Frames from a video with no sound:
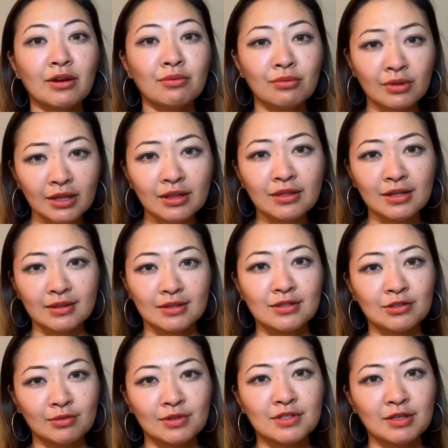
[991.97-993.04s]
I really think
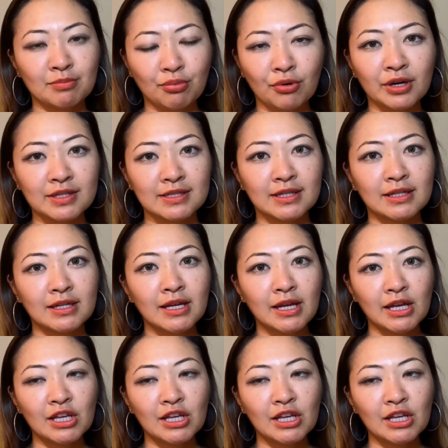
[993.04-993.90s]
this one's important.